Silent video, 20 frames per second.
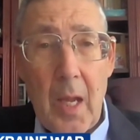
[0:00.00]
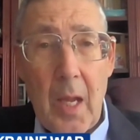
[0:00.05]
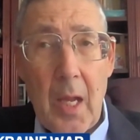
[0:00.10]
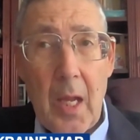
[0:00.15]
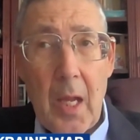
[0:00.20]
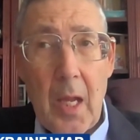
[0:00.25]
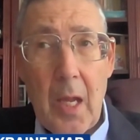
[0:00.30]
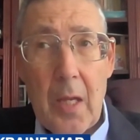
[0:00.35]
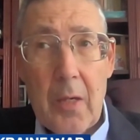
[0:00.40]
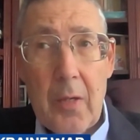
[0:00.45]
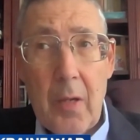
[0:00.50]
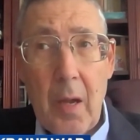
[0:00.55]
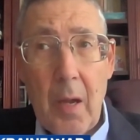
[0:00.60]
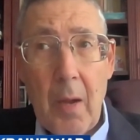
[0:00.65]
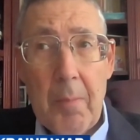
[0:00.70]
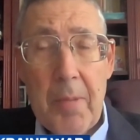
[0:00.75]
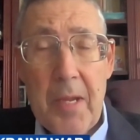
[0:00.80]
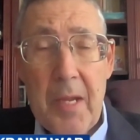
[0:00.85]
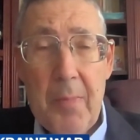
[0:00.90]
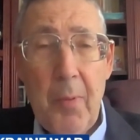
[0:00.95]
And
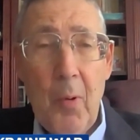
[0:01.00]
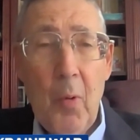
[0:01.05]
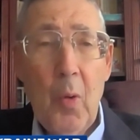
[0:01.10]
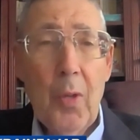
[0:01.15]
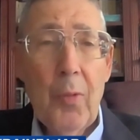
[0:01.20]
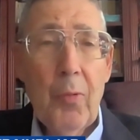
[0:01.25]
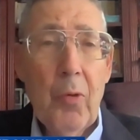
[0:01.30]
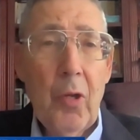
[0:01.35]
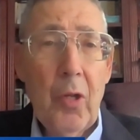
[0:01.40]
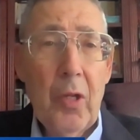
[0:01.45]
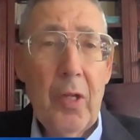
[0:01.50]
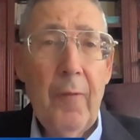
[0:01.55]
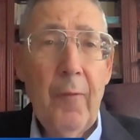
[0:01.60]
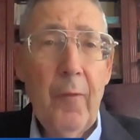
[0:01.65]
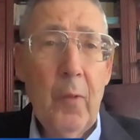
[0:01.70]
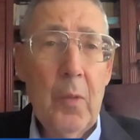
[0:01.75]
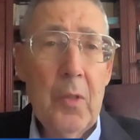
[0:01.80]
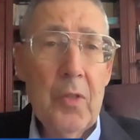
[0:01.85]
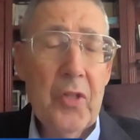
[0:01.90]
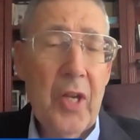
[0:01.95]
people with real
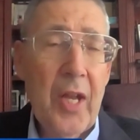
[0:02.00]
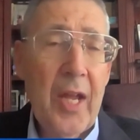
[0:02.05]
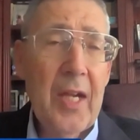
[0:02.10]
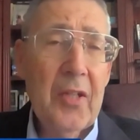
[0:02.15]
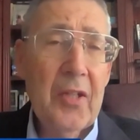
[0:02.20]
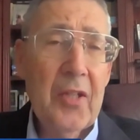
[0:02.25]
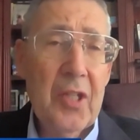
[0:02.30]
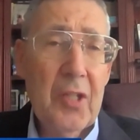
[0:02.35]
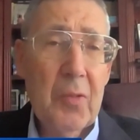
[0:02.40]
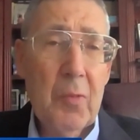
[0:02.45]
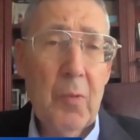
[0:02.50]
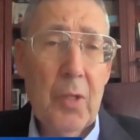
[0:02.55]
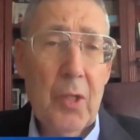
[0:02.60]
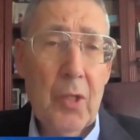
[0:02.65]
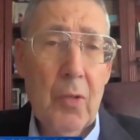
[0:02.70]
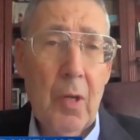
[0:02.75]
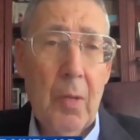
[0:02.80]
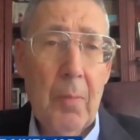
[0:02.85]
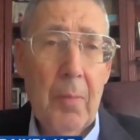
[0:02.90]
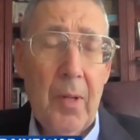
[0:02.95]
influence and access
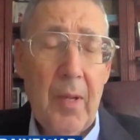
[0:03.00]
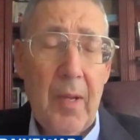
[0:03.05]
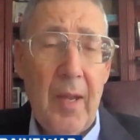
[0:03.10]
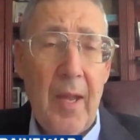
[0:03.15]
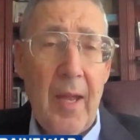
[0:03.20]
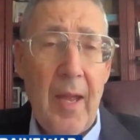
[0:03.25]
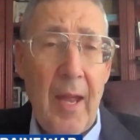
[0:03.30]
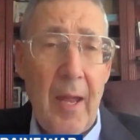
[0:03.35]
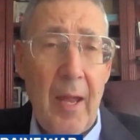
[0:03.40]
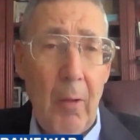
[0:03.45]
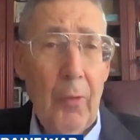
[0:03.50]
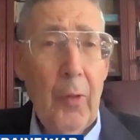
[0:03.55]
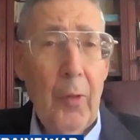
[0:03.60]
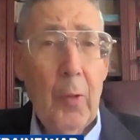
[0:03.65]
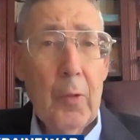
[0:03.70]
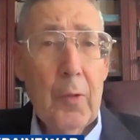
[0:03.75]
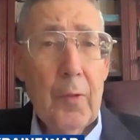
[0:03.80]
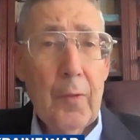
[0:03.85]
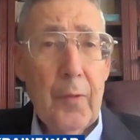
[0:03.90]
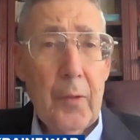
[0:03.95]
with Trump
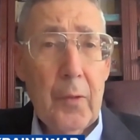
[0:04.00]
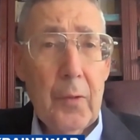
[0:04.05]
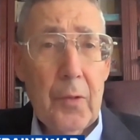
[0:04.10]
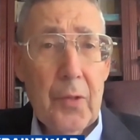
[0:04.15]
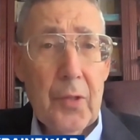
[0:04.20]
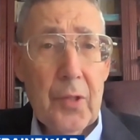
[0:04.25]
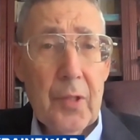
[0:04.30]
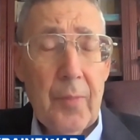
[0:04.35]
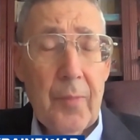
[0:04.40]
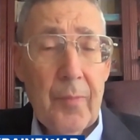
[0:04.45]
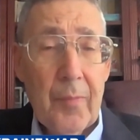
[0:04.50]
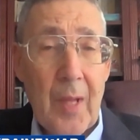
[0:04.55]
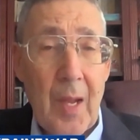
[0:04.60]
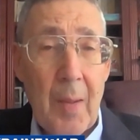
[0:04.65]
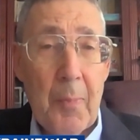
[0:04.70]
held those views.